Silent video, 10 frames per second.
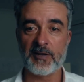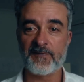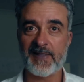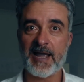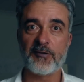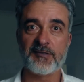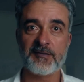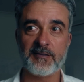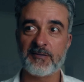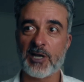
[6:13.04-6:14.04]
flowers,
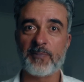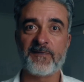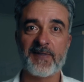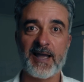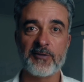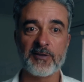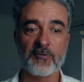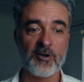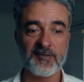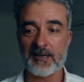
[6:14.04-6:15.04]
a type of flower that
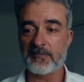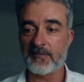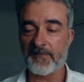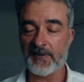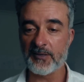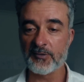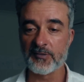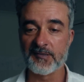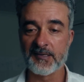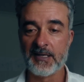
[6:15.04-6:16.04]
grows out in the
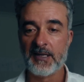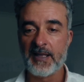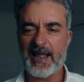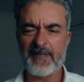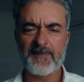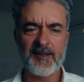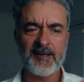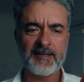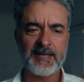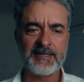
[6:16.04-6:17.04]
fields.
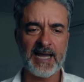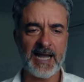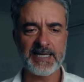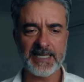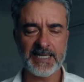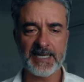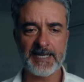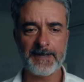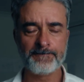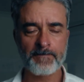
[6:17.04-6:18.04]
Heather and
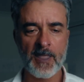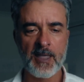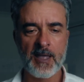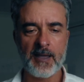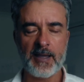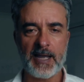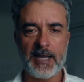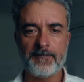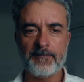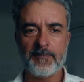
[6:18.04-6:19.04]
arnica.
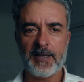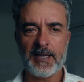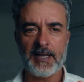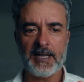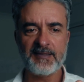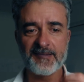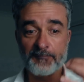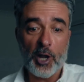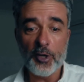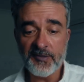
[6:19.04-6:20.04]
And
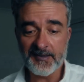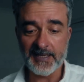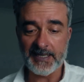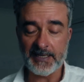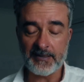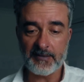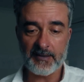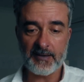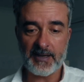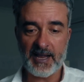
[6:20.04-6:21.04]
supposedly,
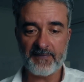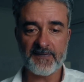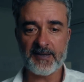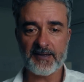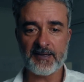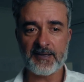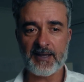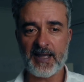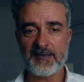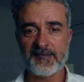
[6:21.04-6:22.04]
heather
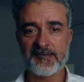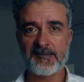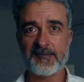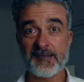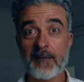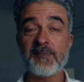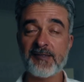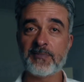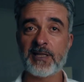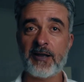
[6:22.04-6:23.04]
has some
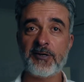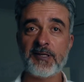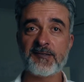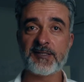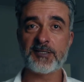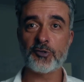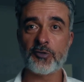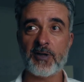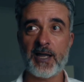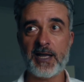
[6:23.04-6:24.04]
similarities
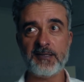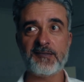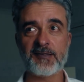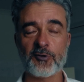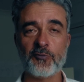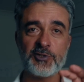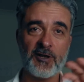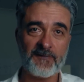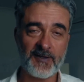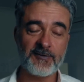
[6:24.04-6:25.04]
to honeysuckle, which
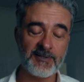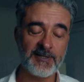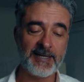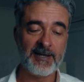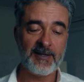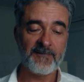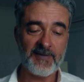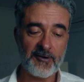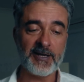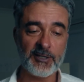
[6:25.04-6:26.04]
I found
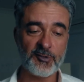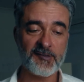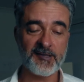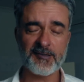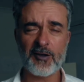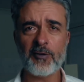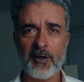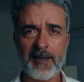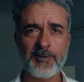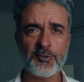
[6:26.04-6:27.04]
very interesting. So
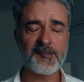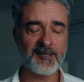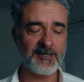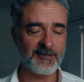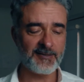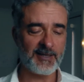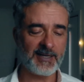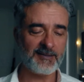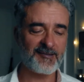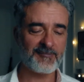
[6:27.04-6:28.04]
I am interested
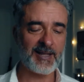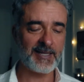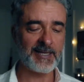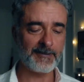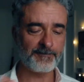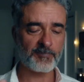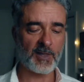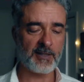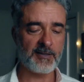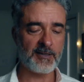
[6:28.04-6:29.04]
in smelling
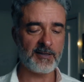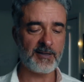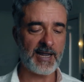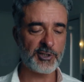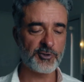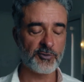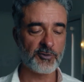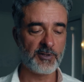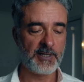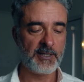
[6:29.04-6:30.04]
the
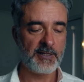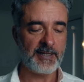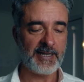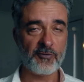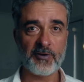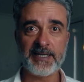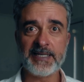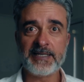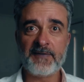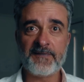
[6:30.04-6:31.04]
actual
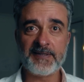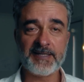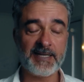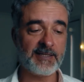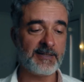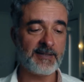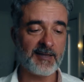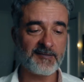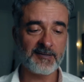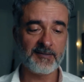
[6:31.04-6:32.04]
ingredient, if indeed it
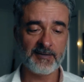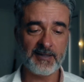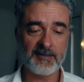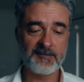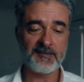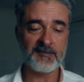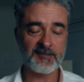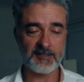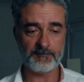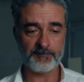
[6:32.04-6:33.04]
does
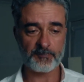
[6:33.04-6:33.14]
exist.